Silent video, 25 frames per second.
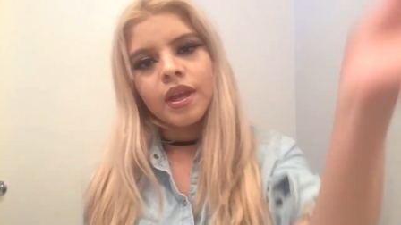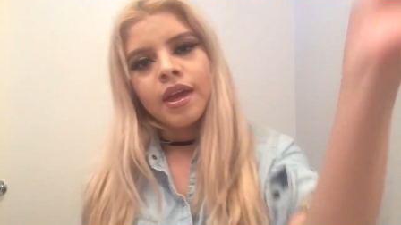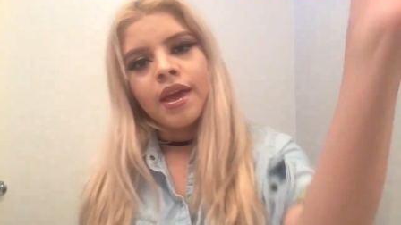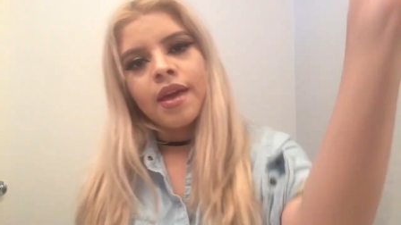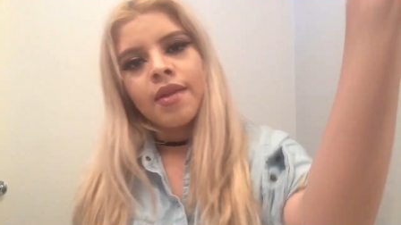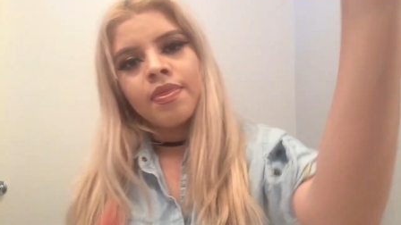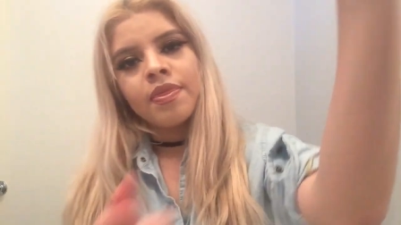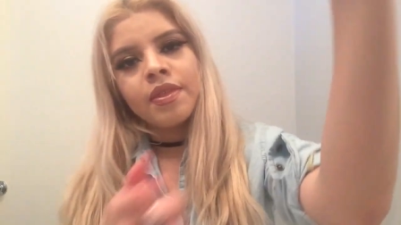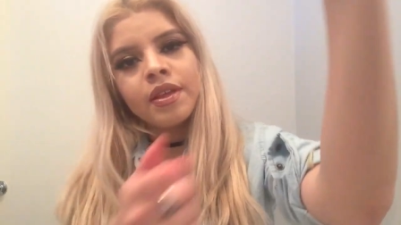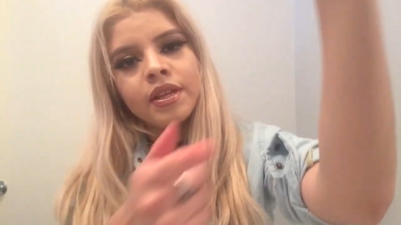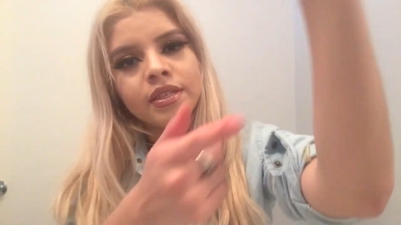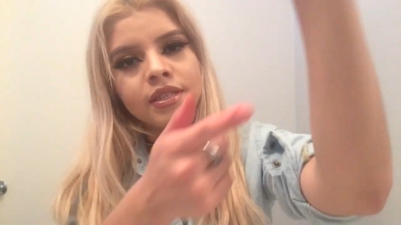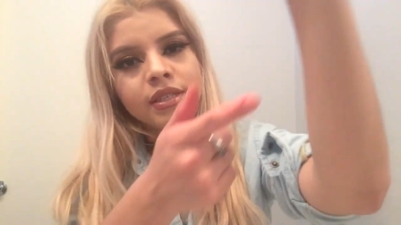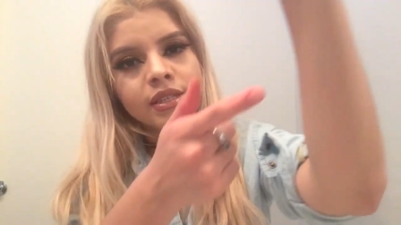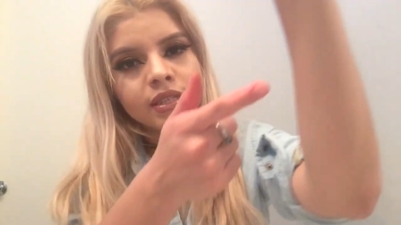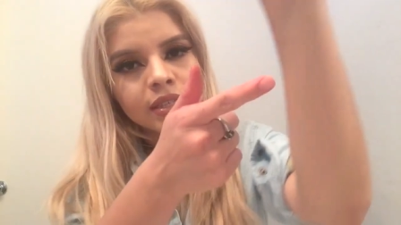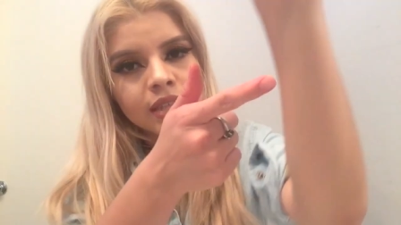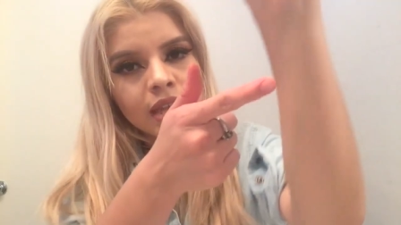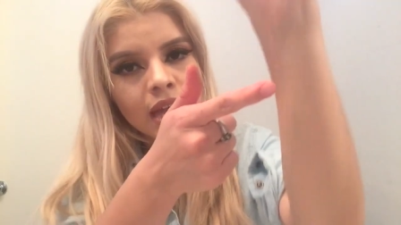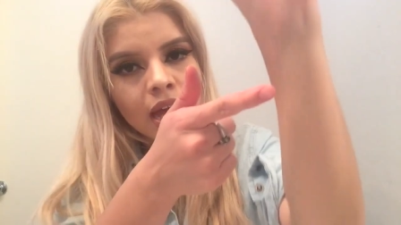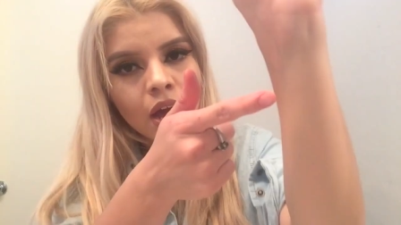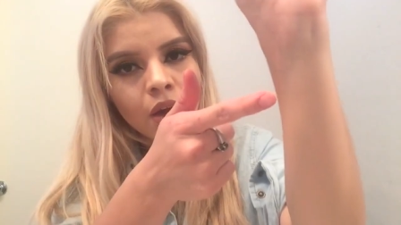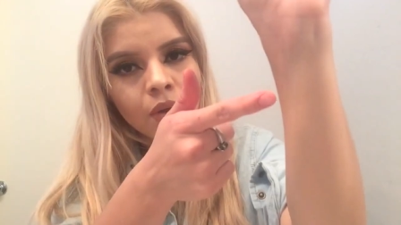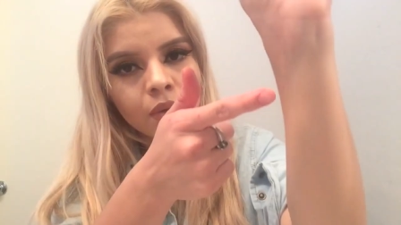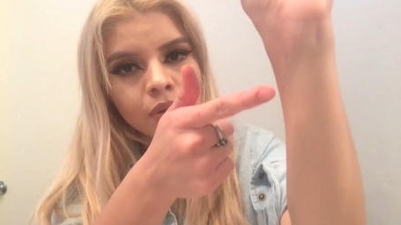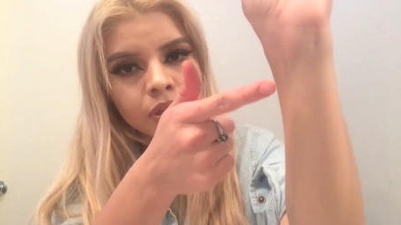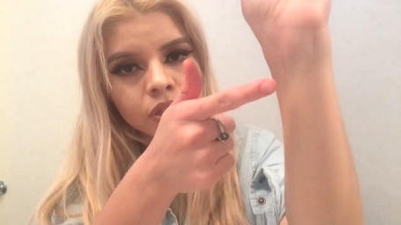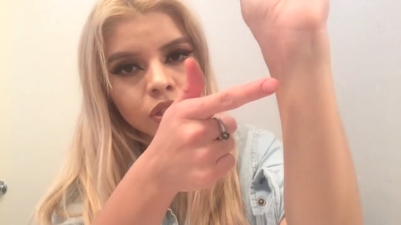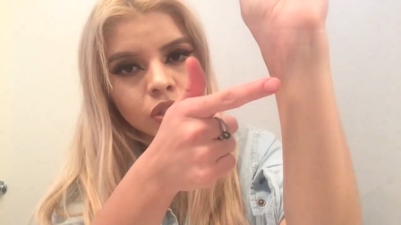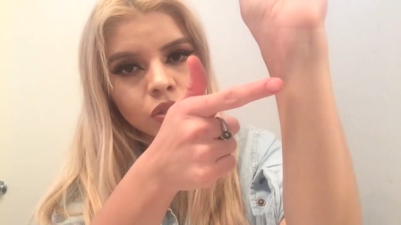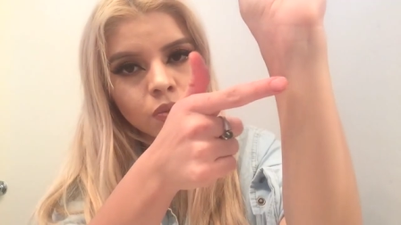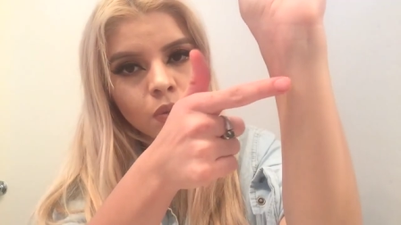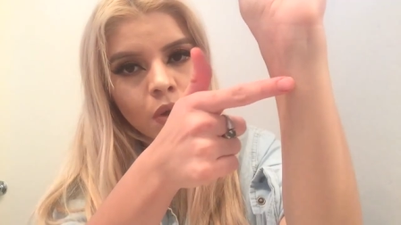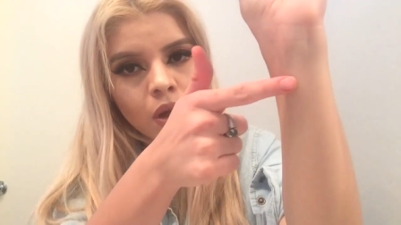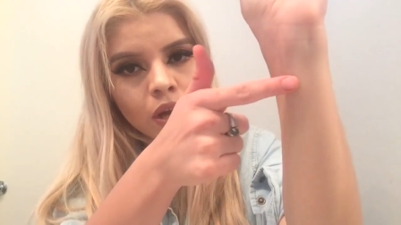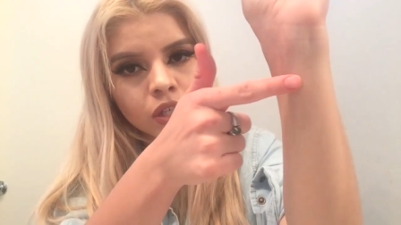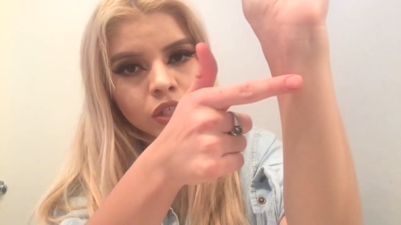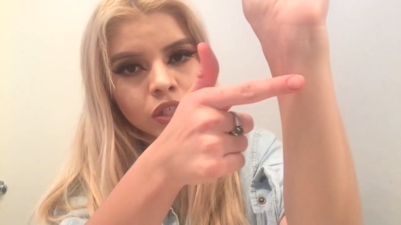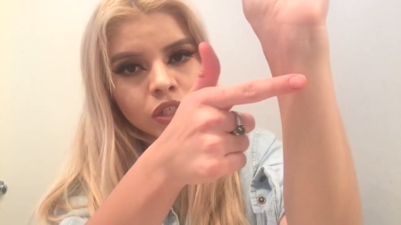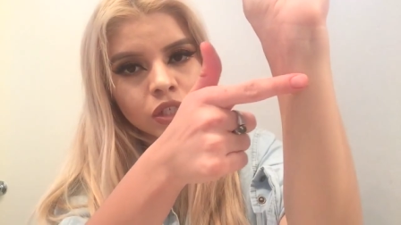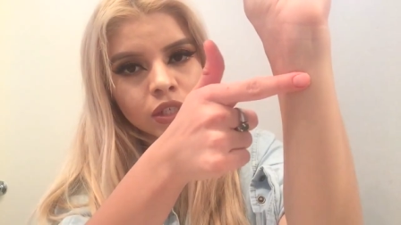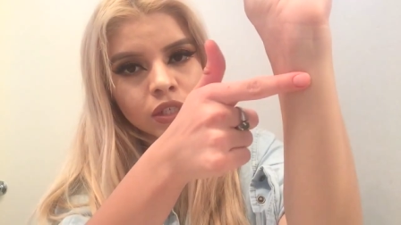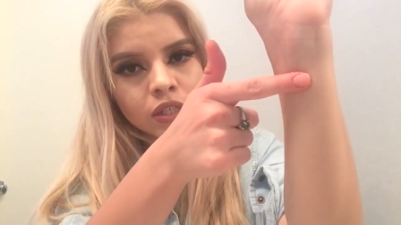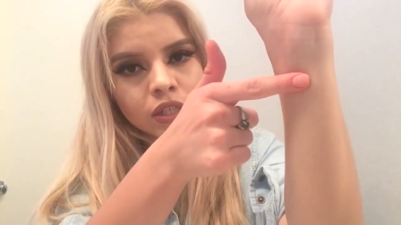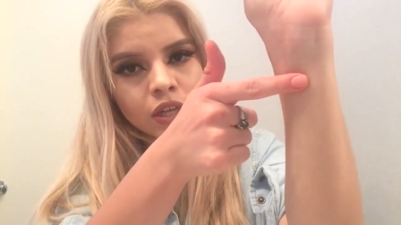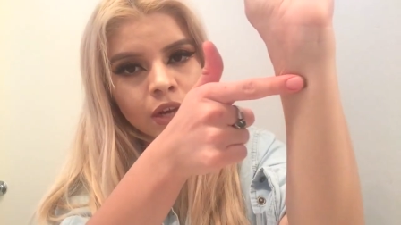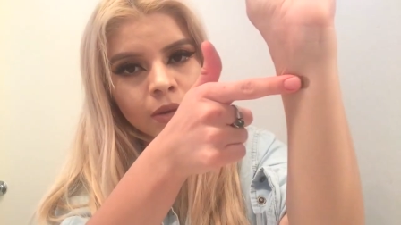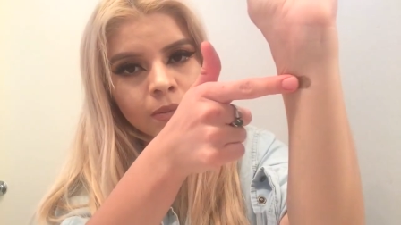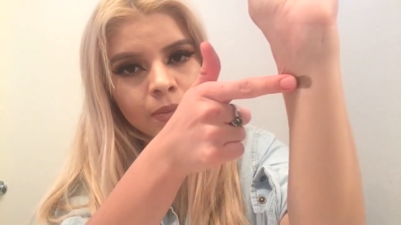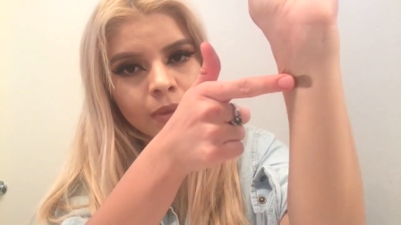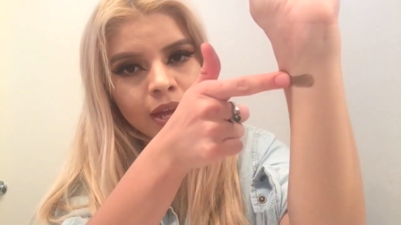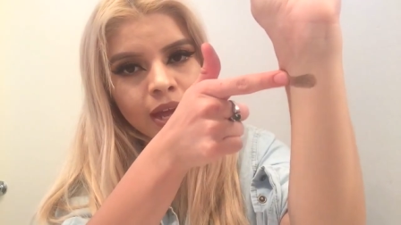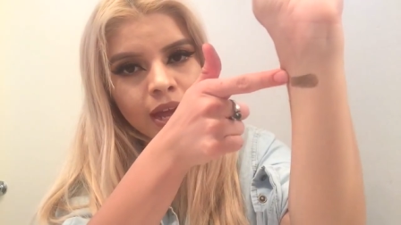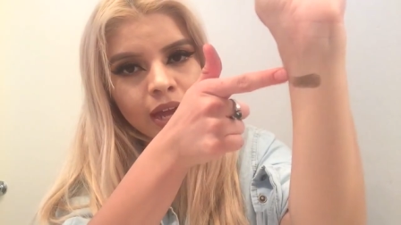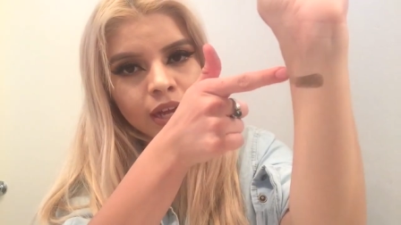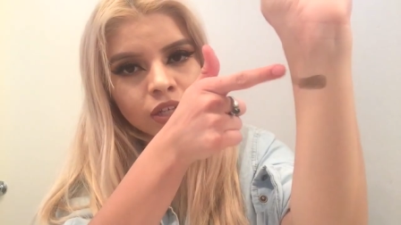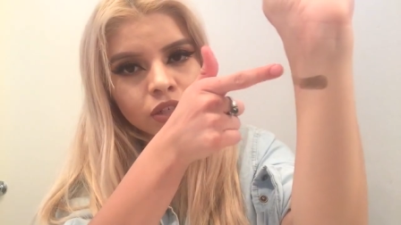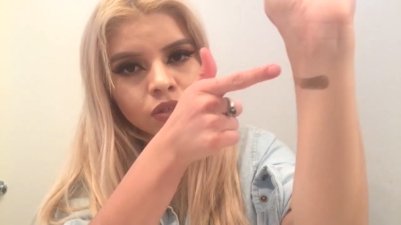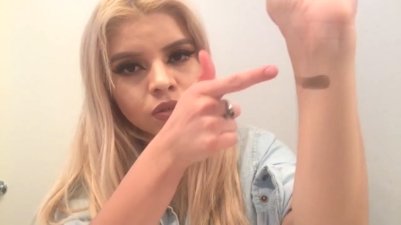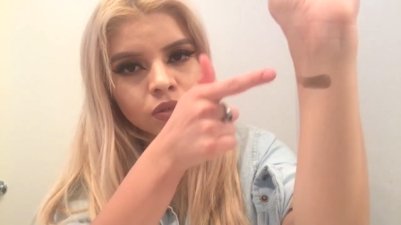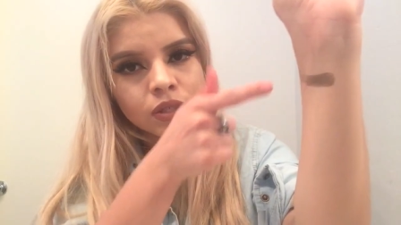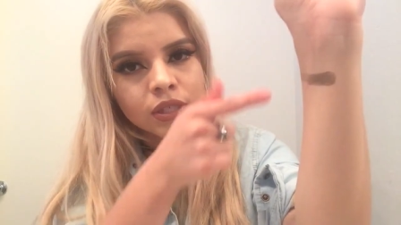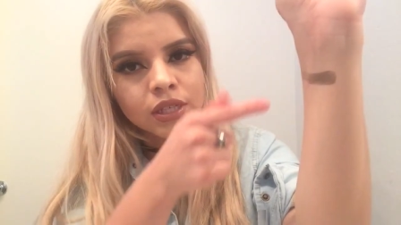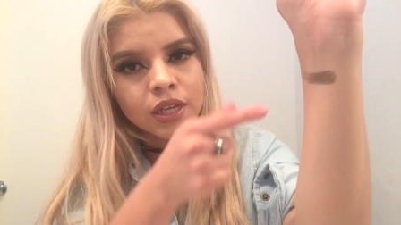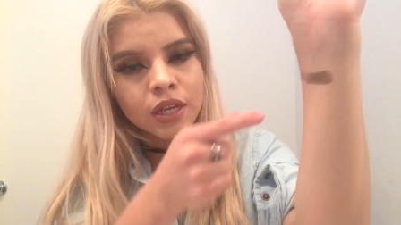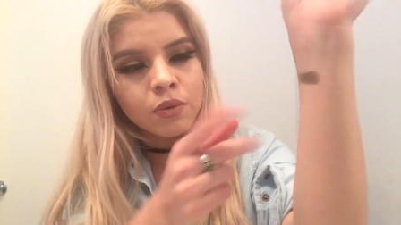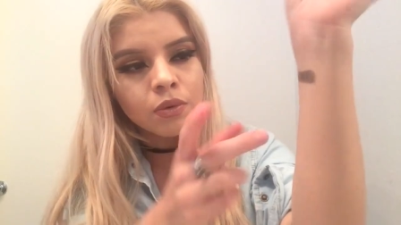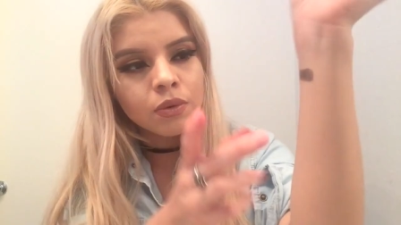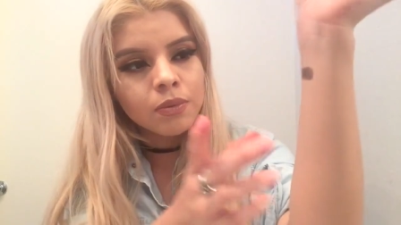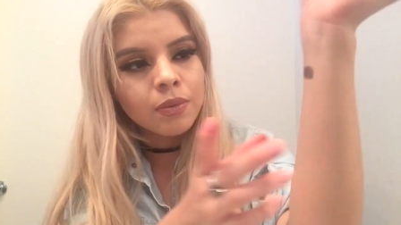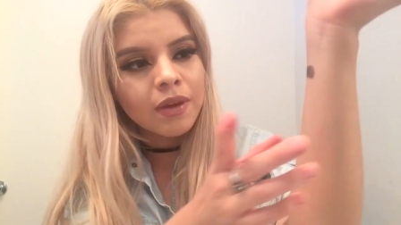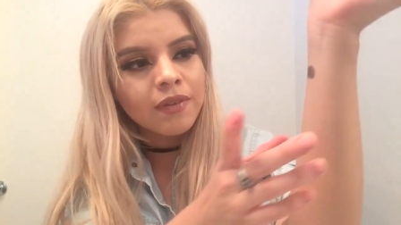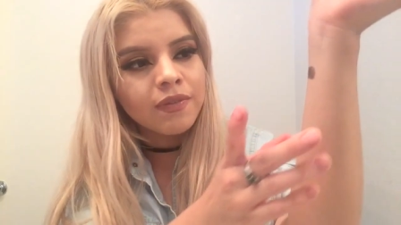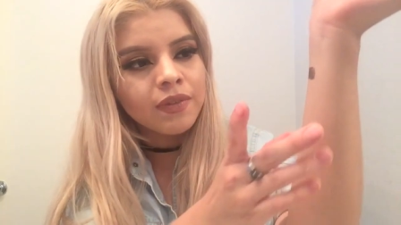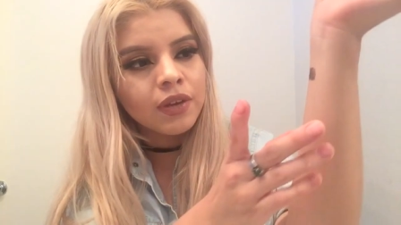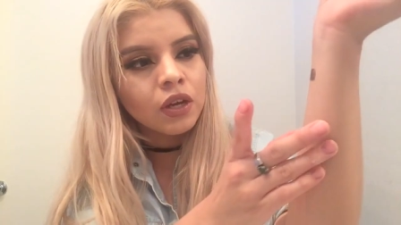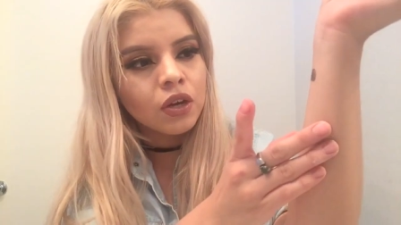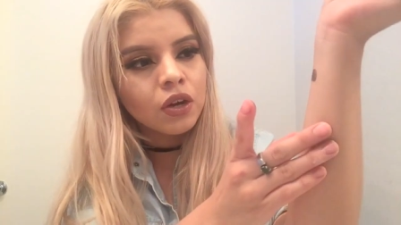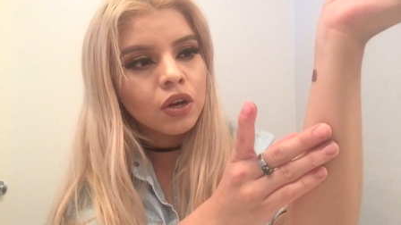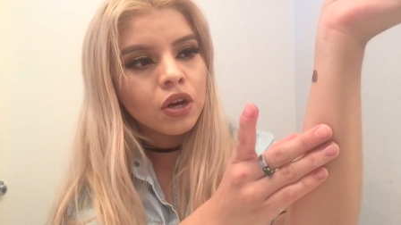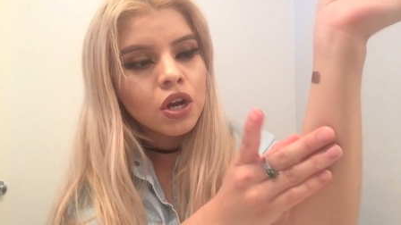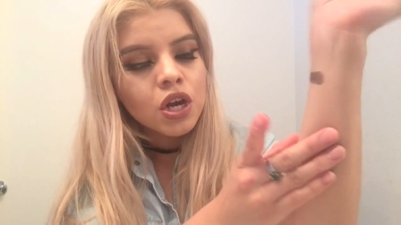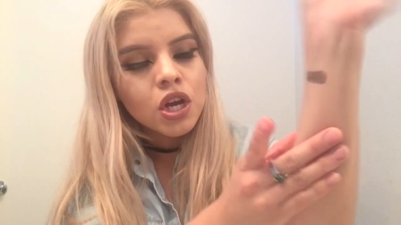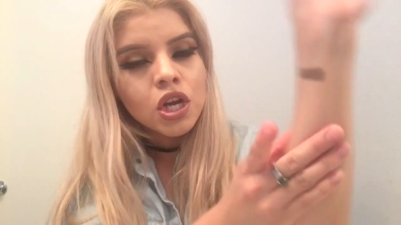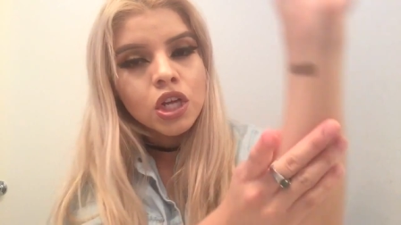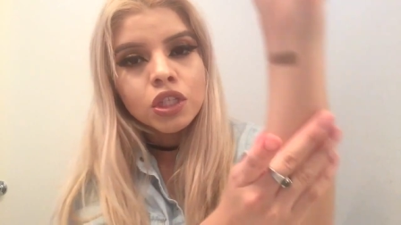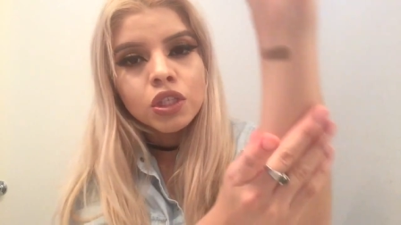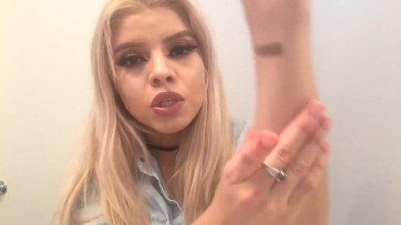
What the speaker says: And this is how it swatches on my actual skin with my finger.